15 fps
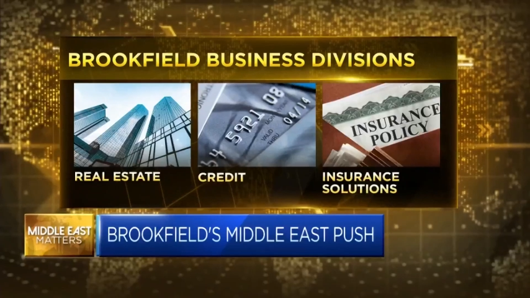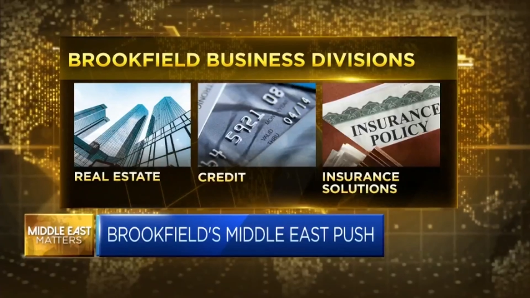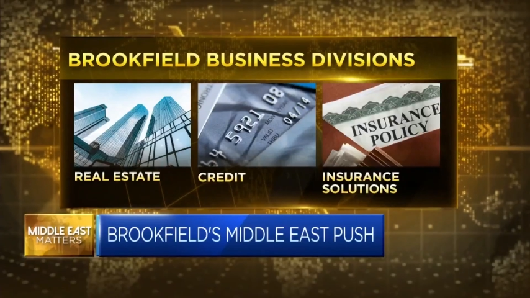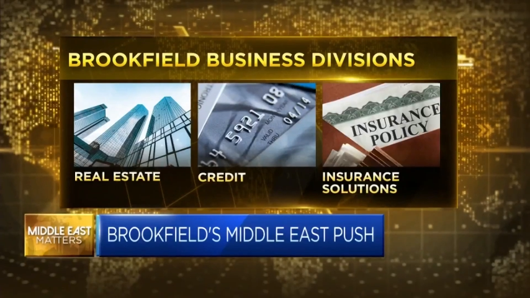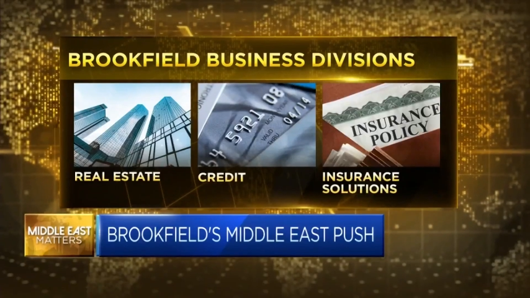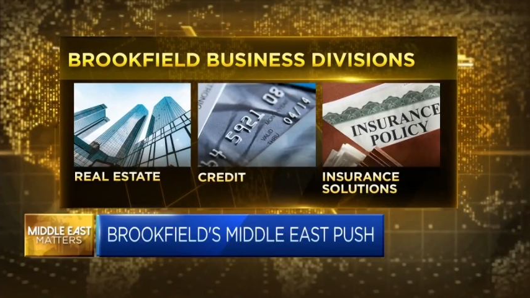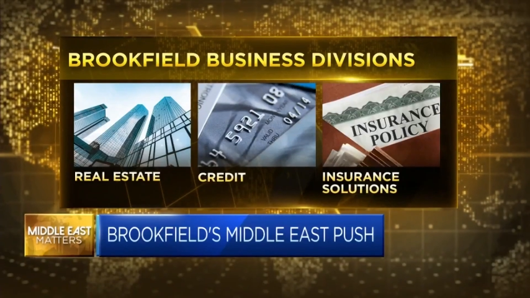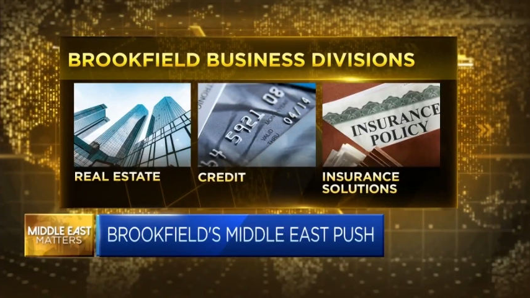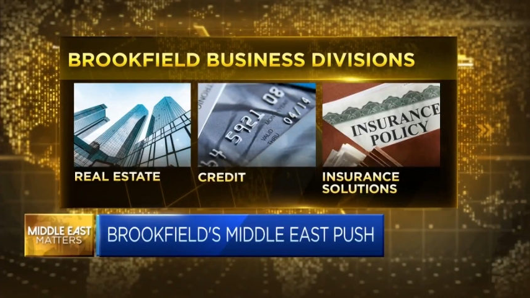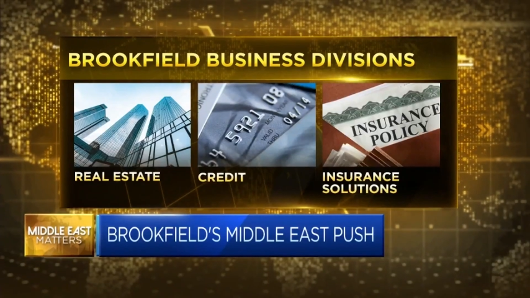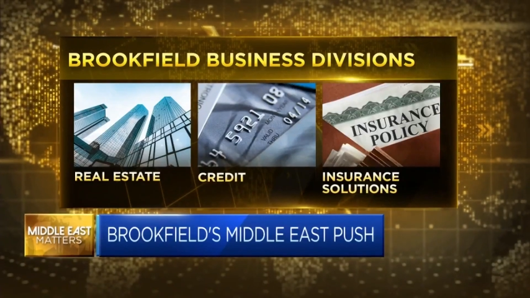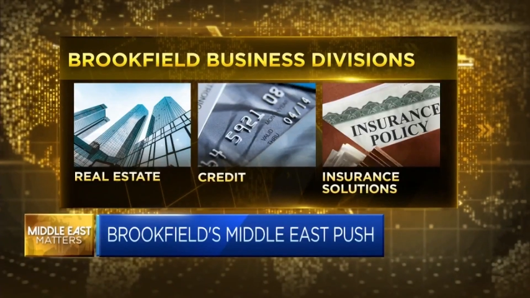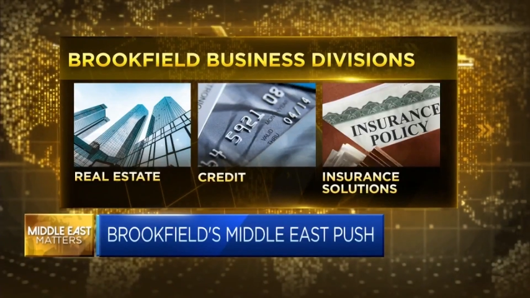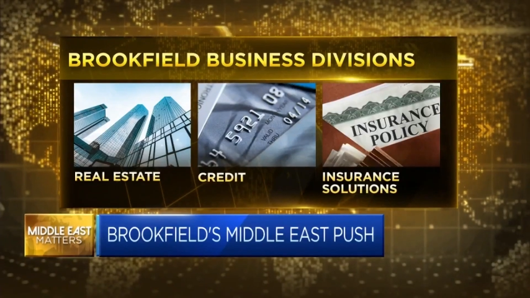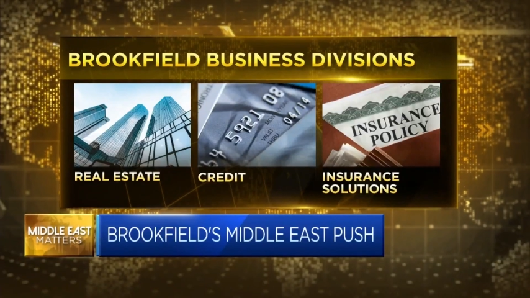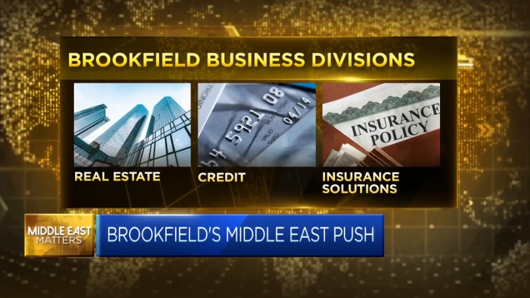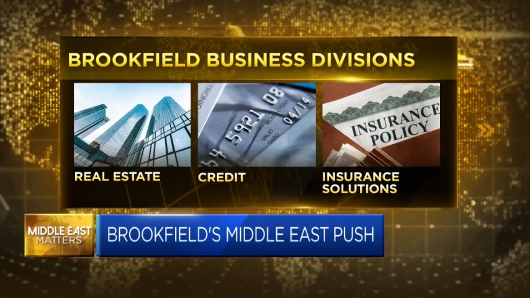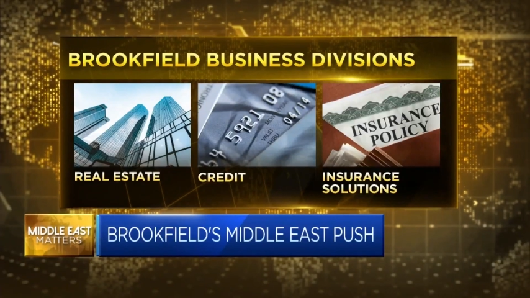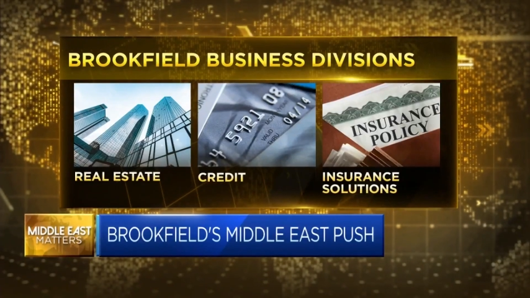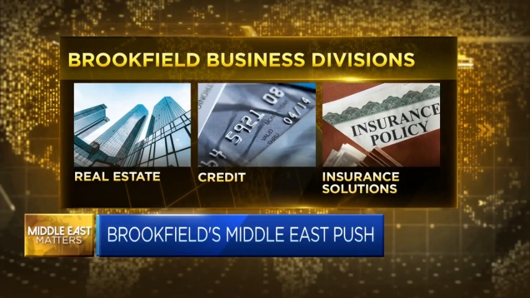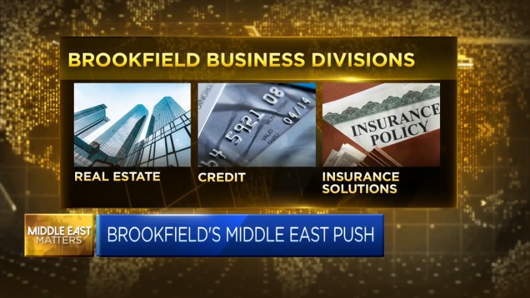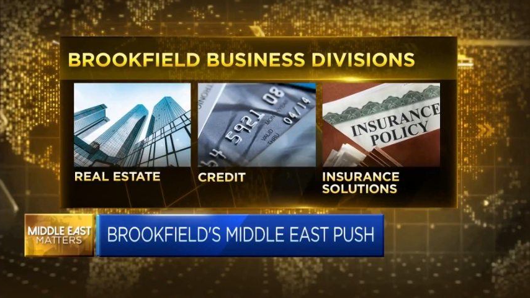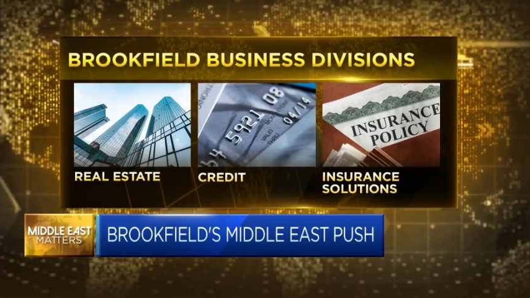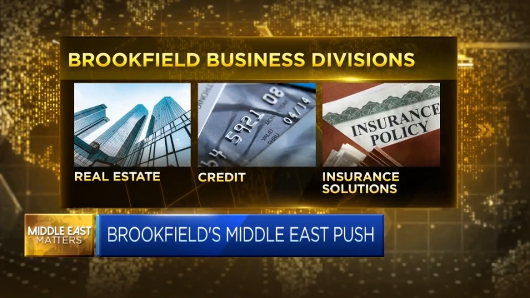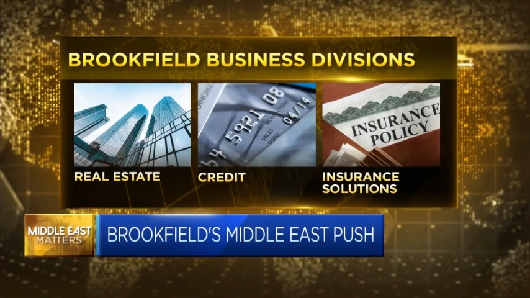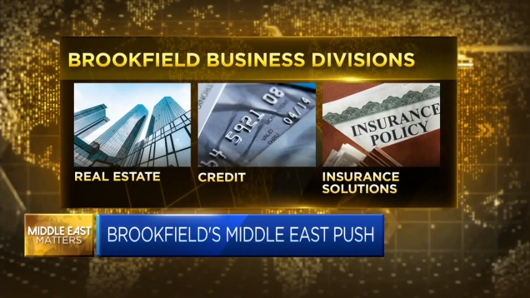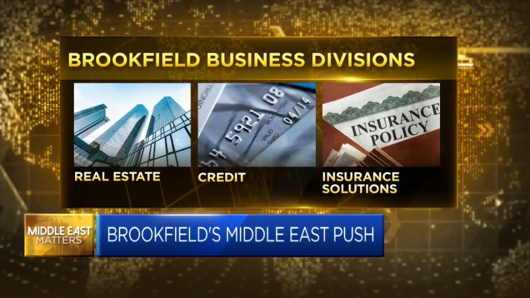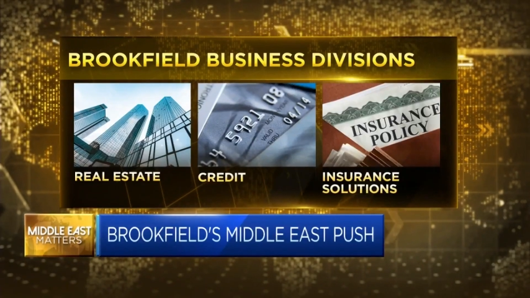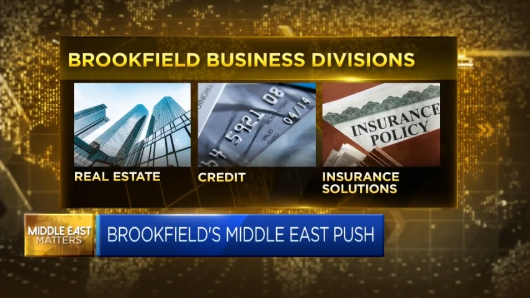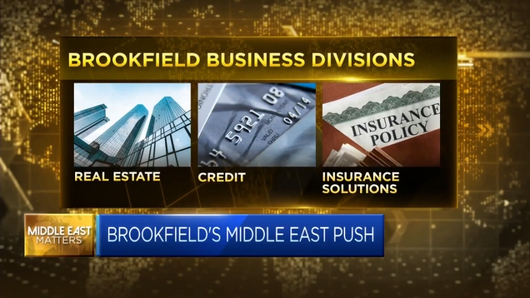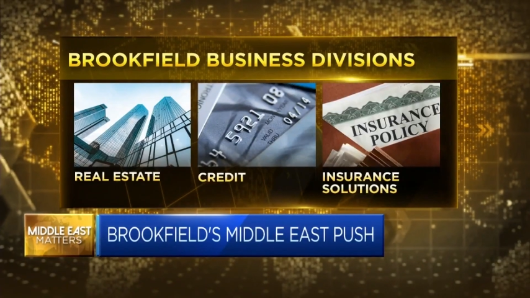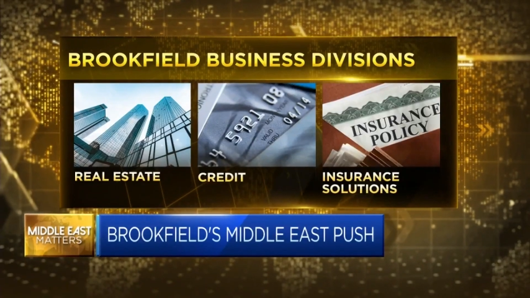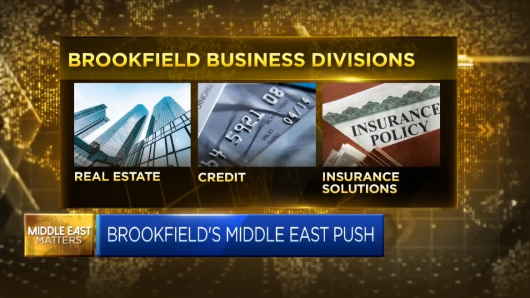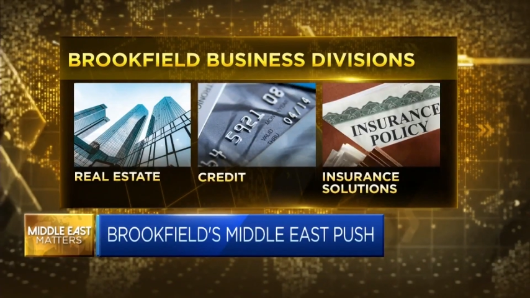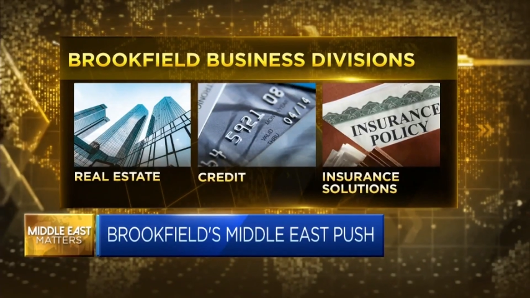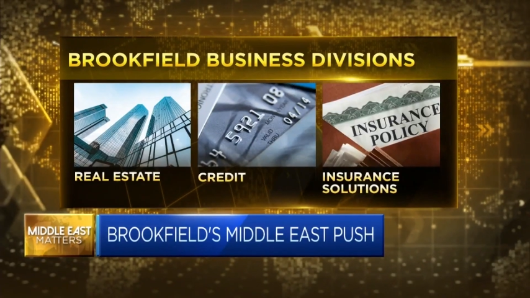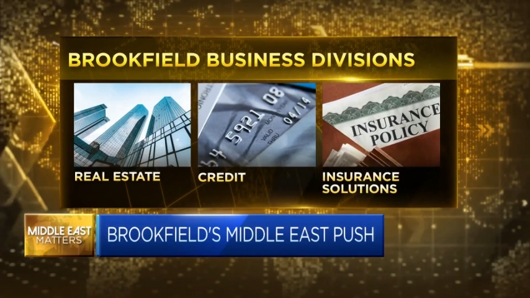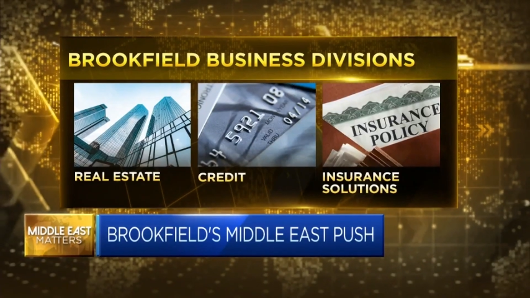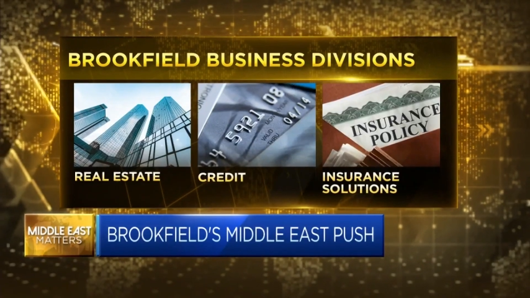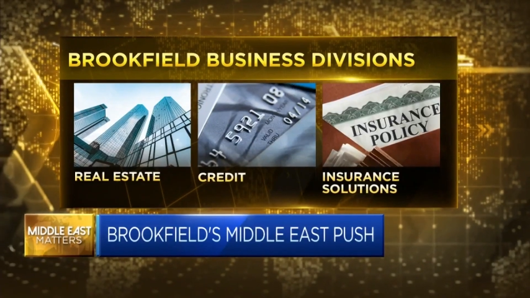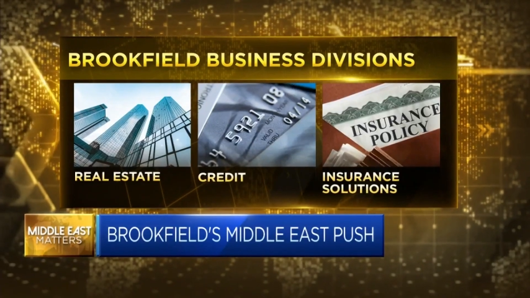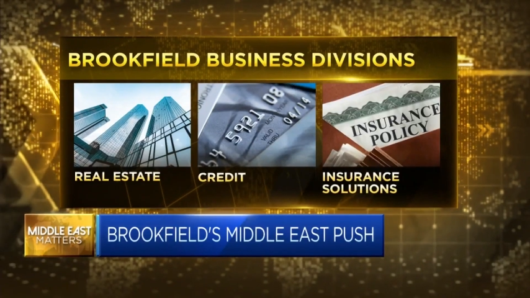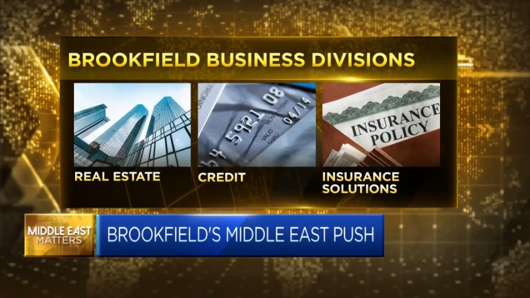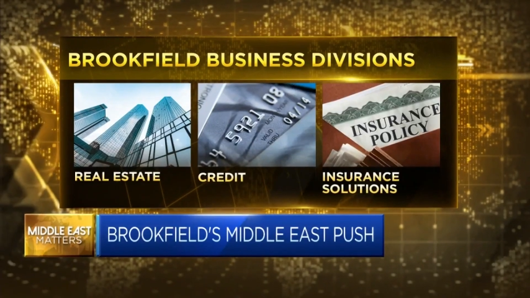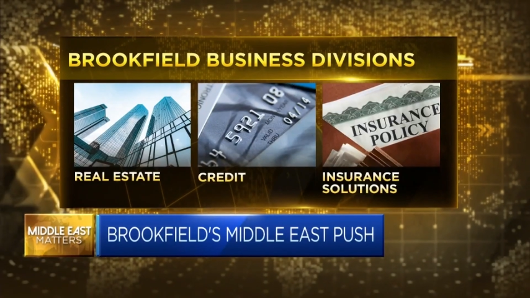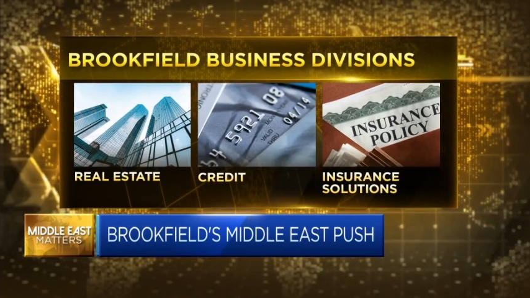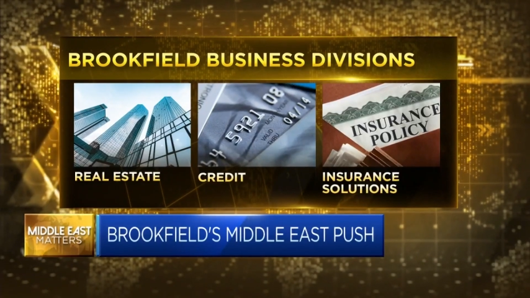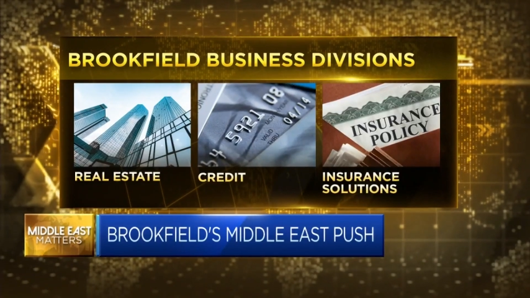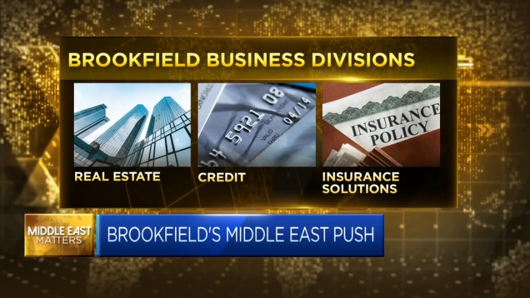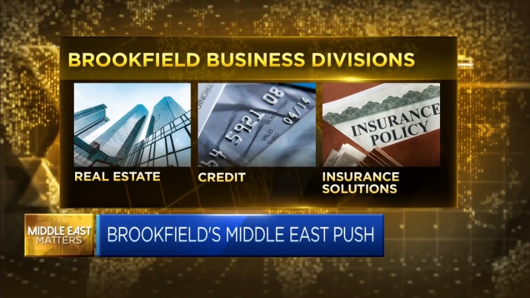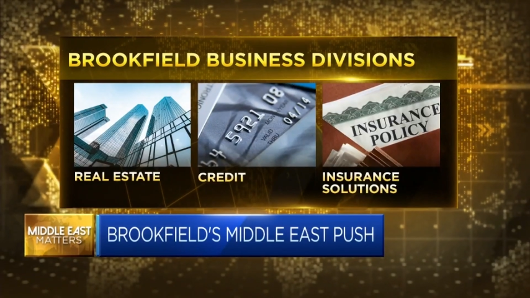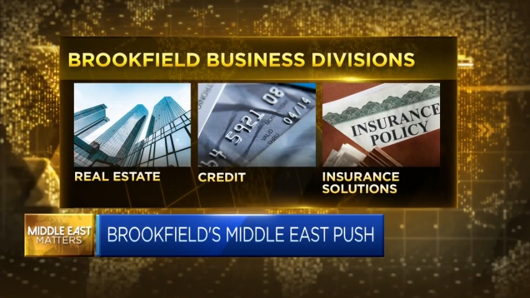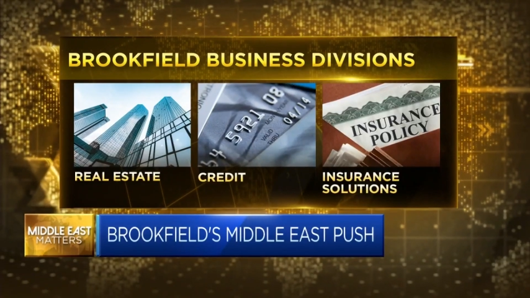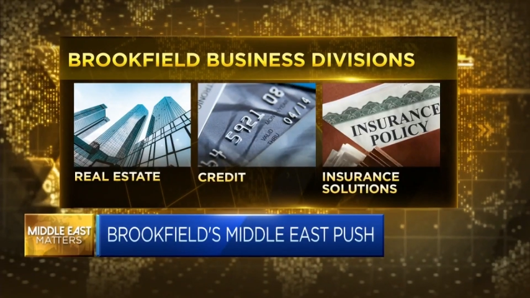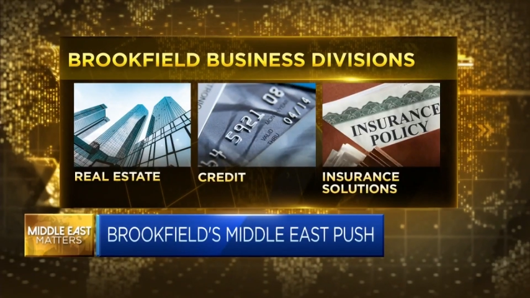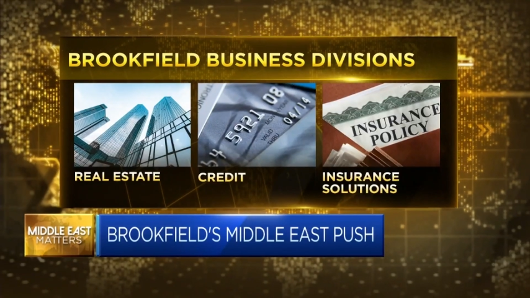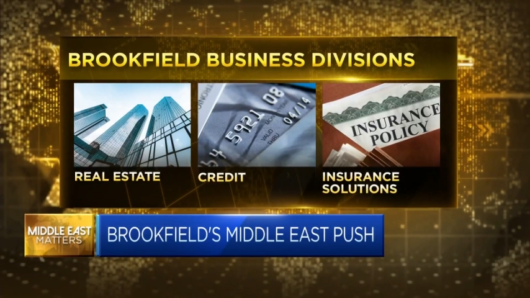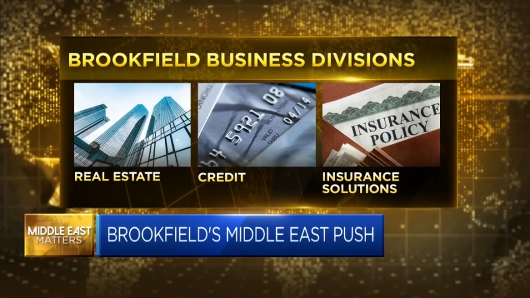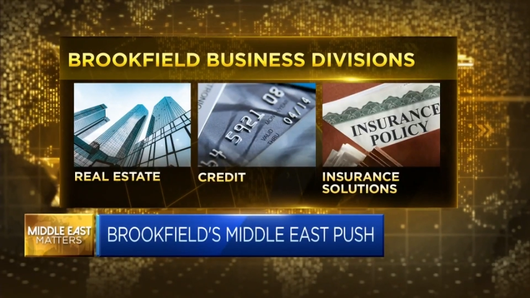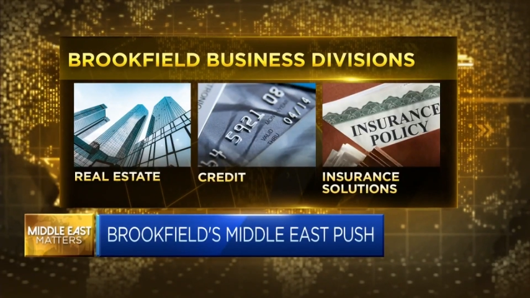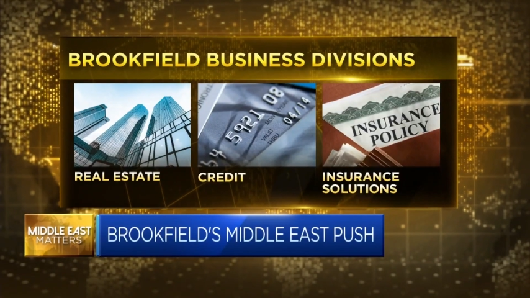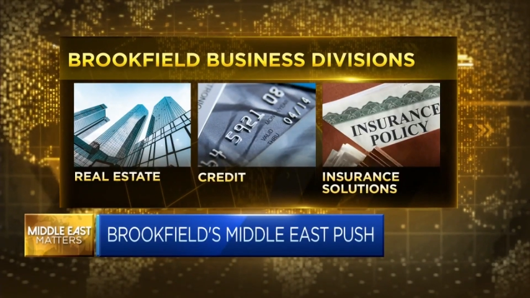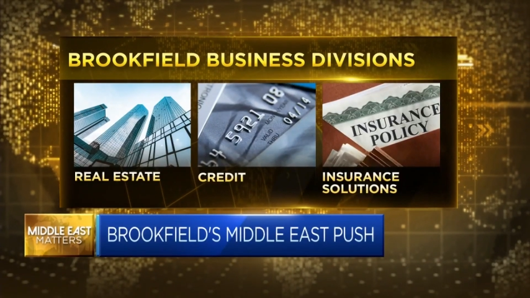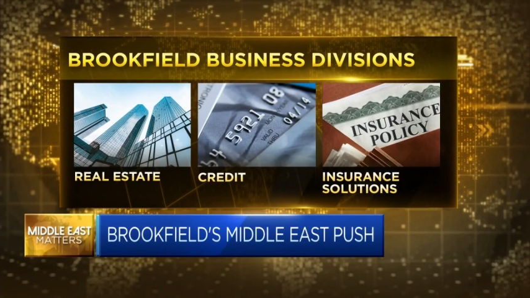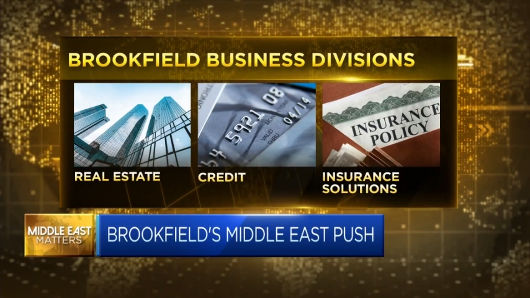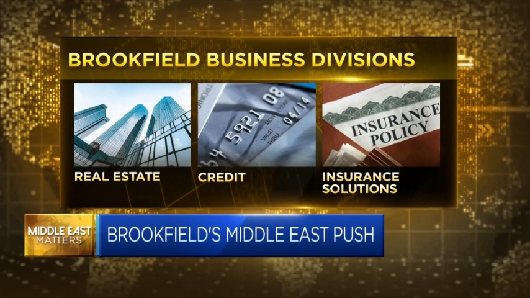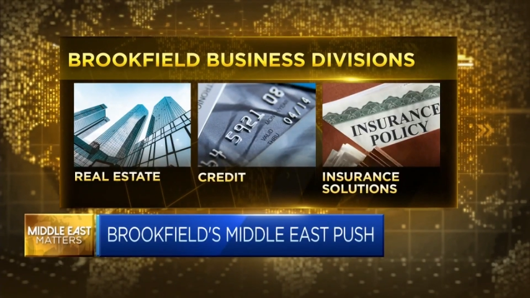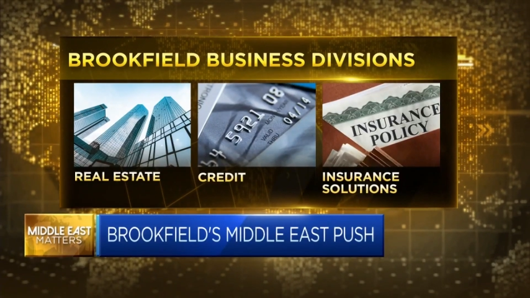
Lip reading: No face is visible, so there are no lips to read.